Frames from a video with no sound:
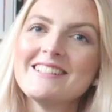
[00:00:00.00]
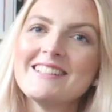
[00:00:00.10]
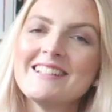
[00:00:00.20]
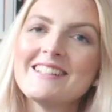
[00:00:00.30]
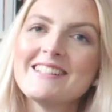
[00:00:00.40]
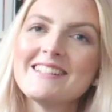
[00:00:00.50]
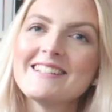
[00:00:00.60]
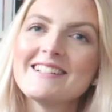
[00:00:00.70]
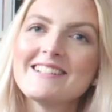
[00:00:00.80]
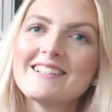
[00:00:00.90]

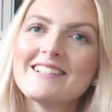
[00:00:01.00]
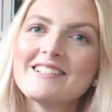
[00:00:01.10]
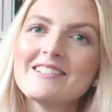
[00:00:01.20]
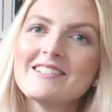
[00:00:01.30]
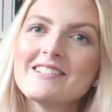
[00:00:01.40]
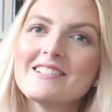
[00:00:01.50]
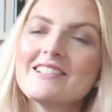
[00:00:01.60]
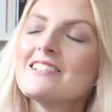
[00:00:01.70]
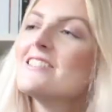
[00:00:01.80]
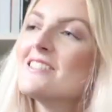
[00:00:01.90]

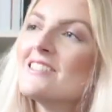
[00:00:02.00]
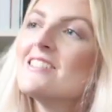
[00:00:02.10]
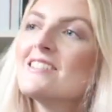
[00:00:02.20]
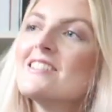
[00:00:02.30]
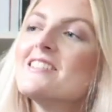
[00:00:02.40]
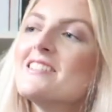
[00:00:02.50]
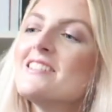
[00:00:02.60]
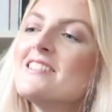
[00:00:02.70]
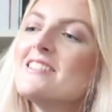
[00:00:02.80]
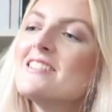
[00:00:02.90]

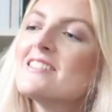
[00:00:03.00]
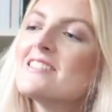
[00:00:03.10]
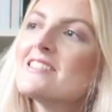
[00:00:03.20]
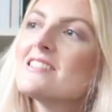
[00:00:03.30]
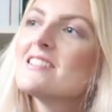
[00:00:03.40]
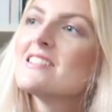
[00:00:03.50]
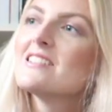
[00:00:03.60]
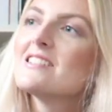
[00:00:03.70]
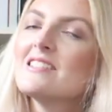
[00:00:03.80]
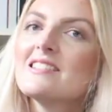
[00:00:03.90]

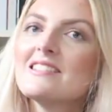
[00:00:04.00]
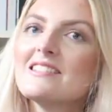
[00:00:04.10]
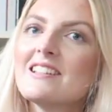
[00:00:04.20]
(not speaking)